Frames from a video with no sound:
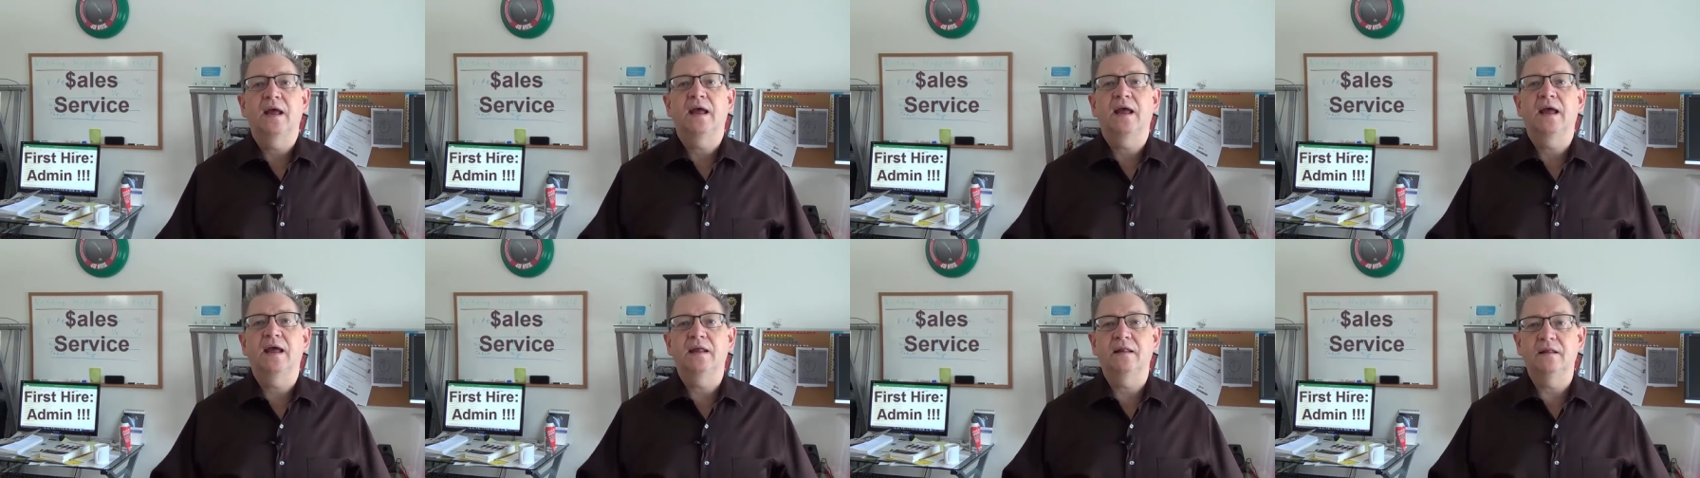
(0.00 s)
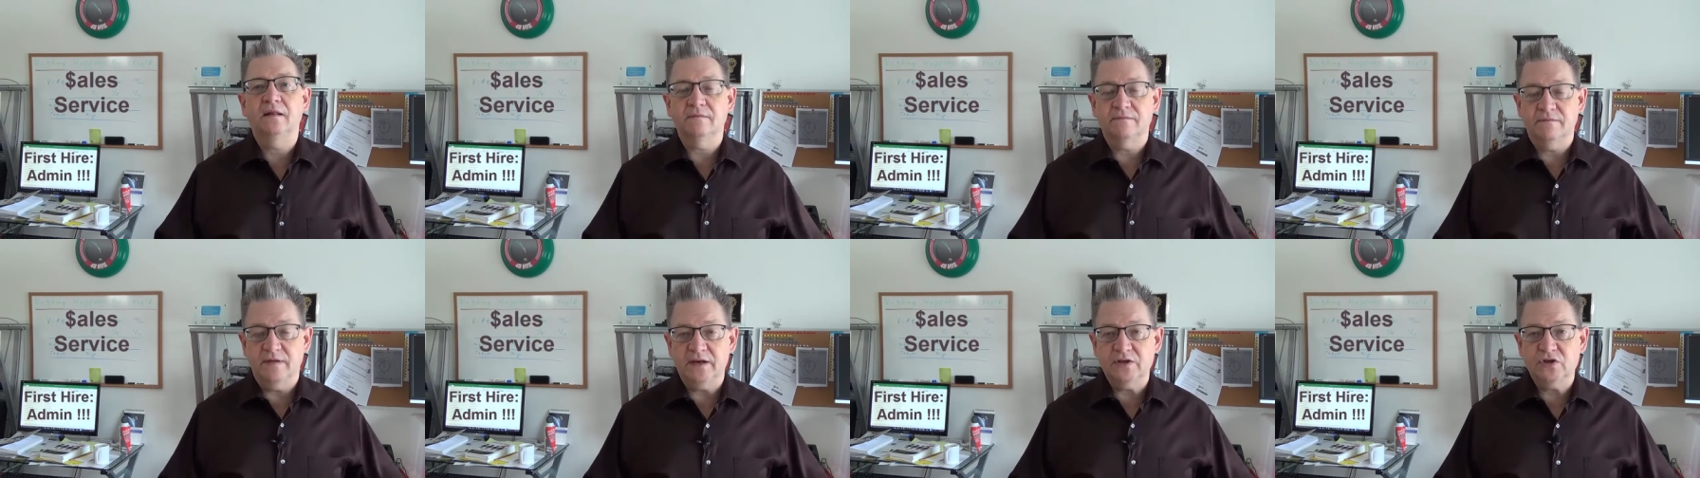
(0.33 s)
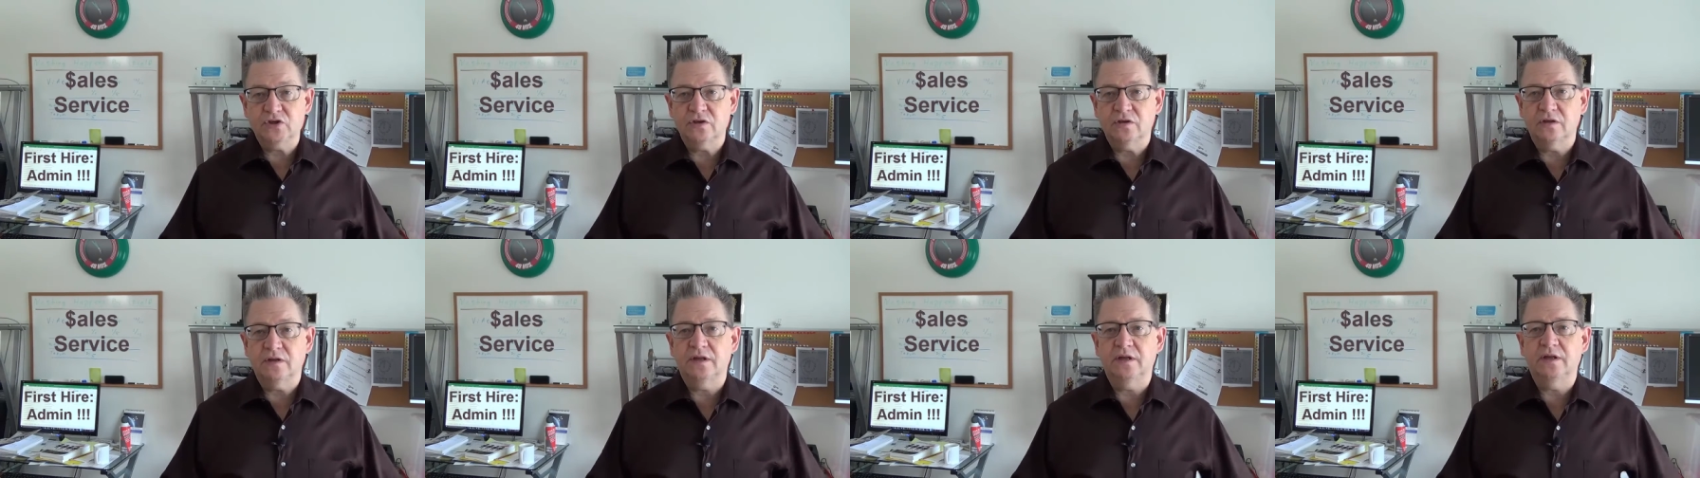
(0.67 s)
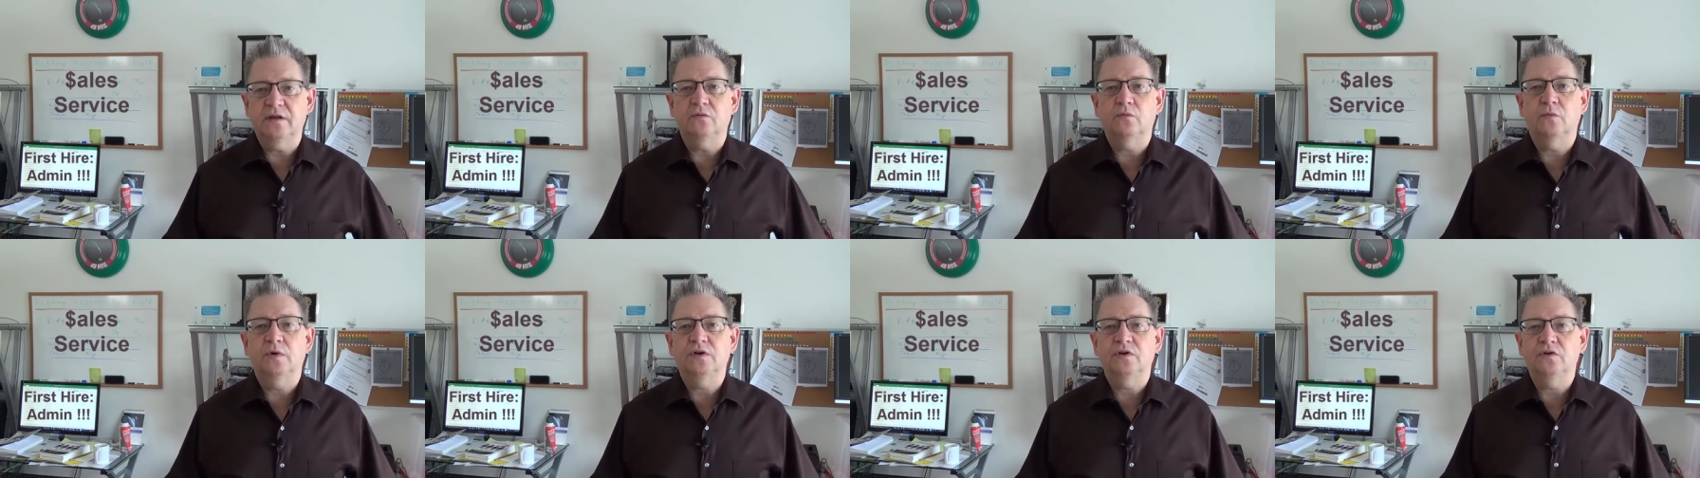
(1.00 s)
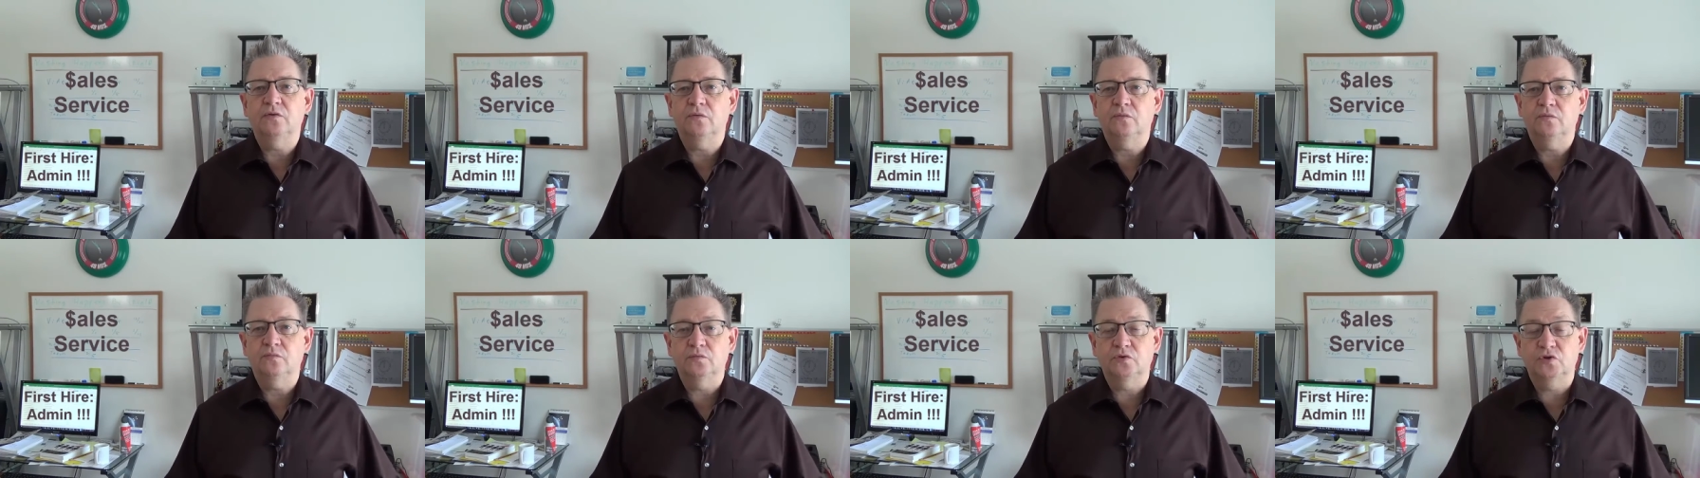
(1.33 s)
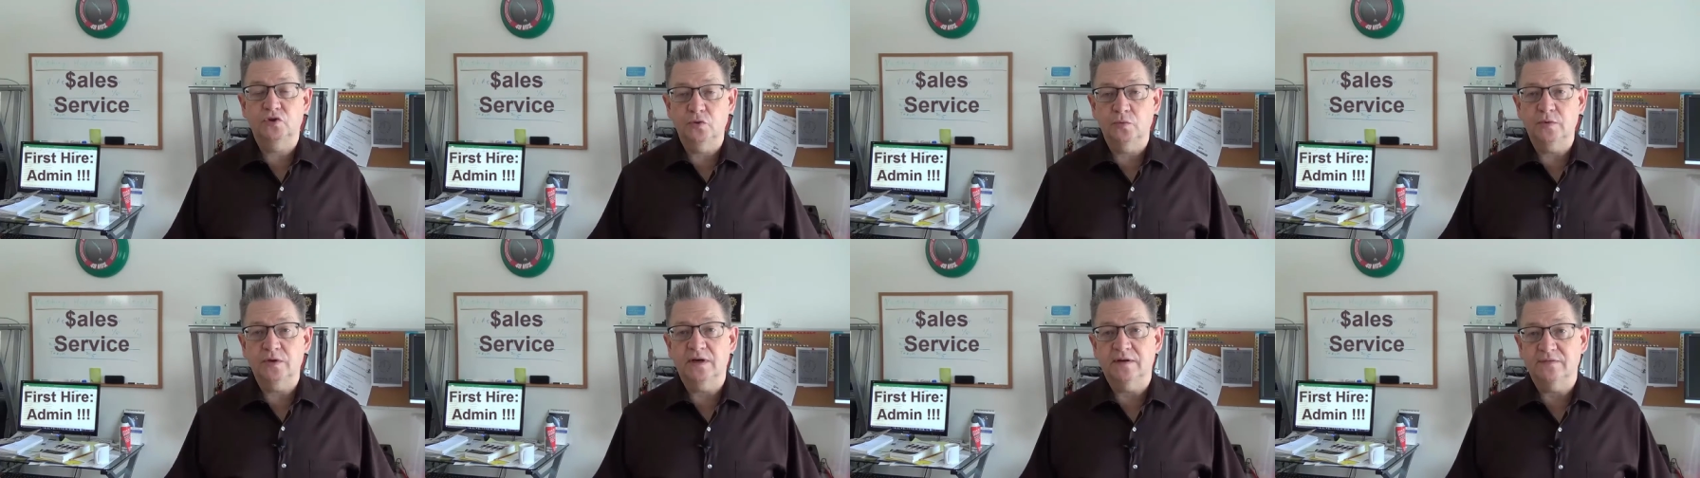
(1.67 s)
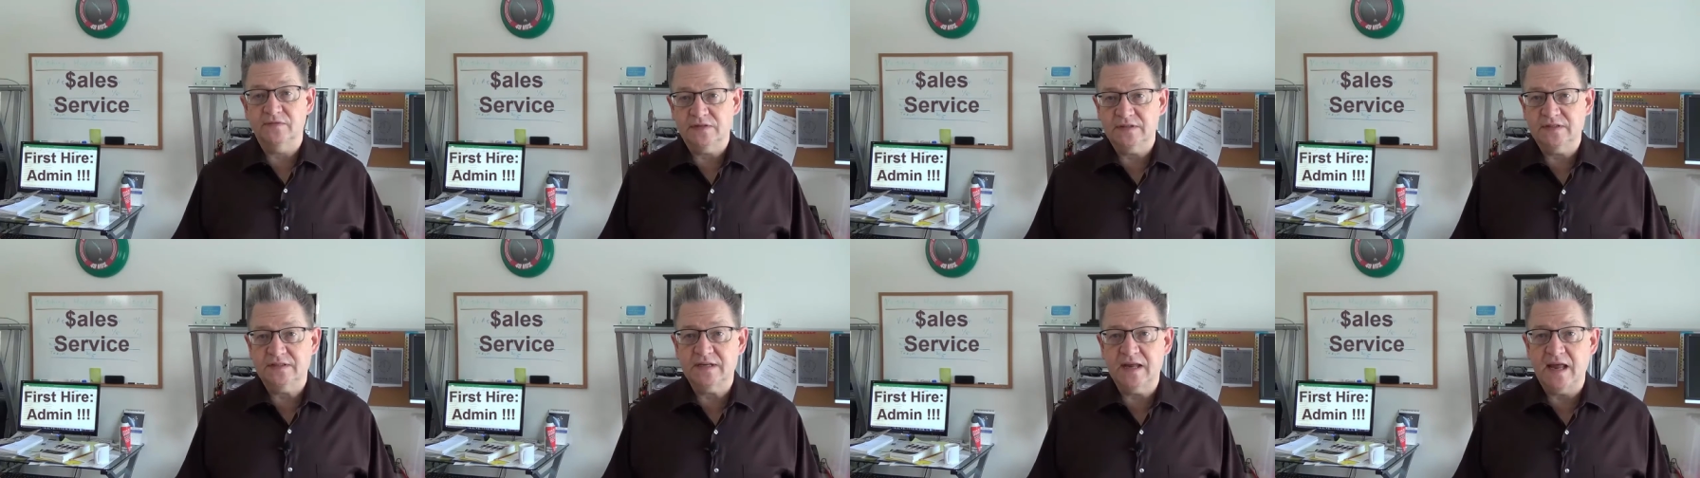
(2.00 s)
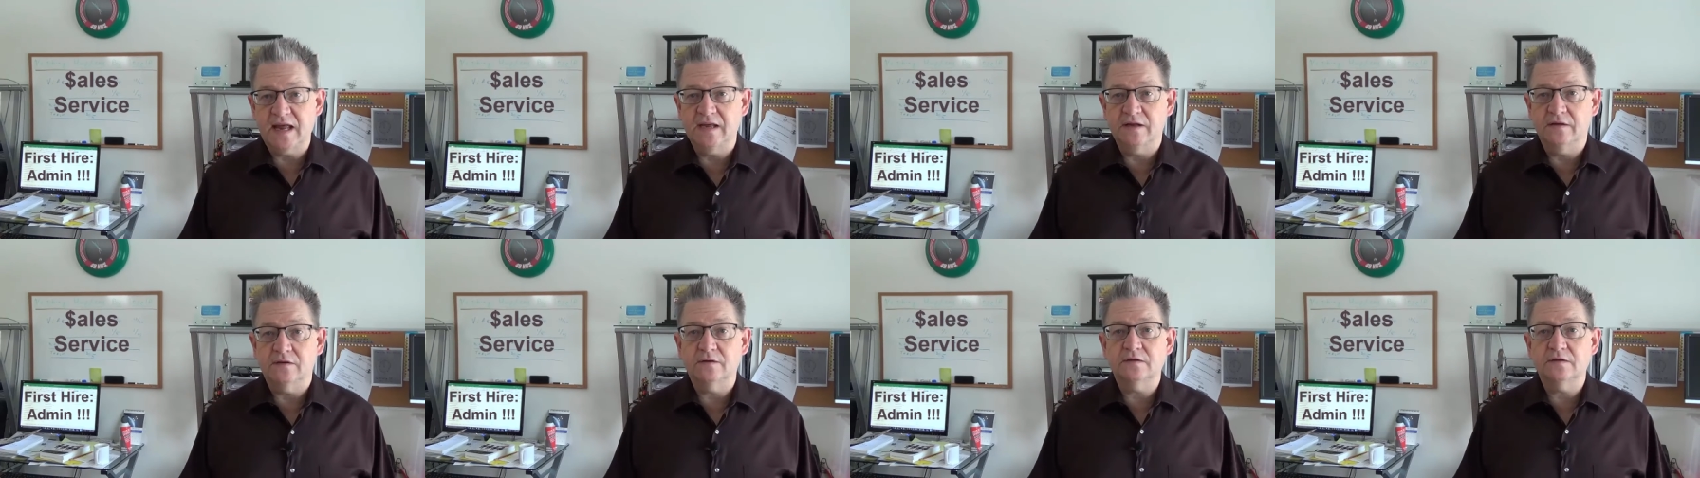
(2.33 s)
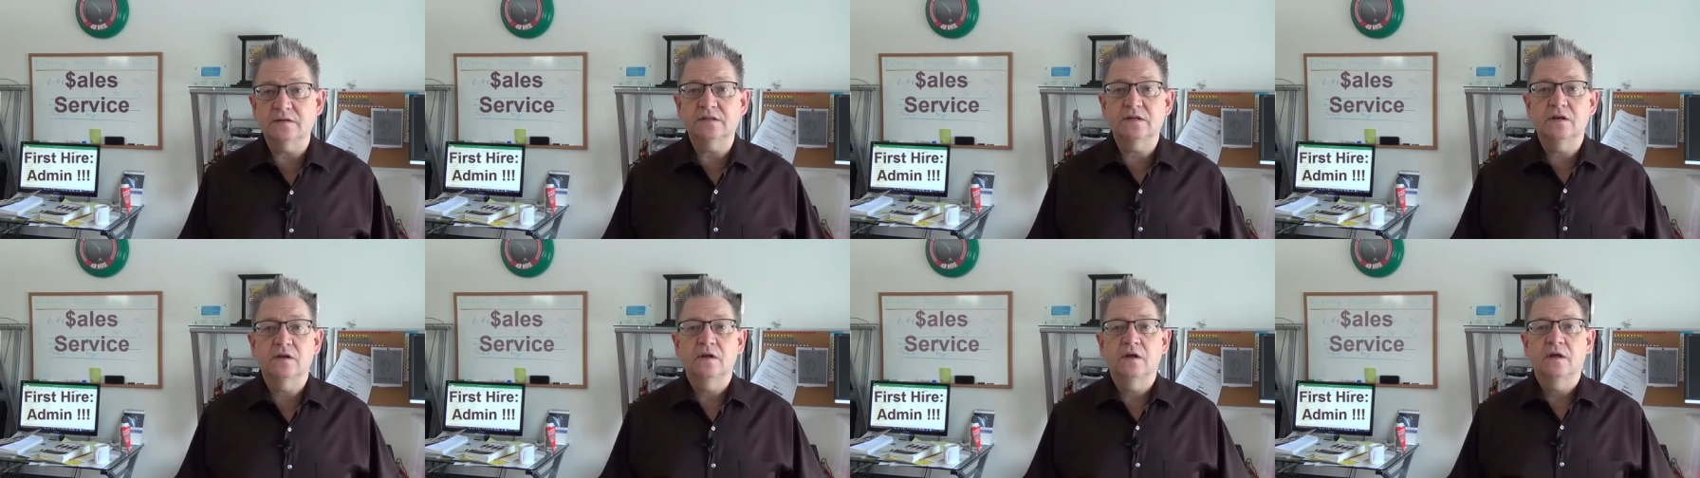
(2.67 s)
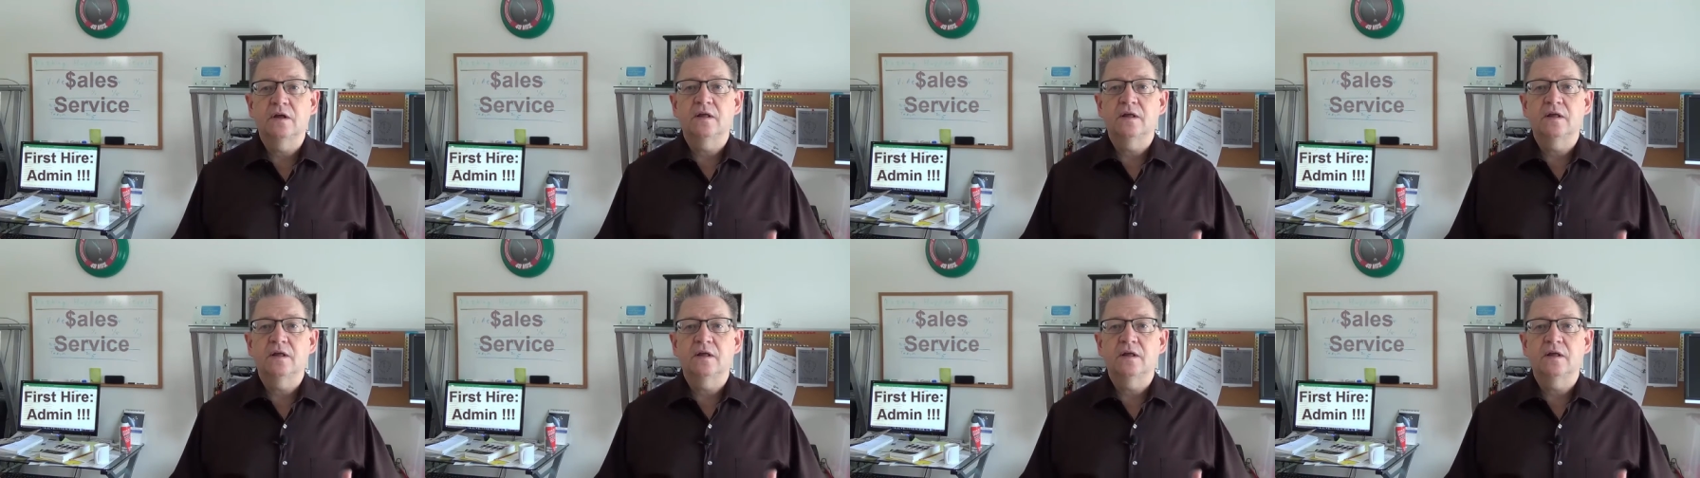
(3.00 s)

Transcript: and eventually when you do enough sales,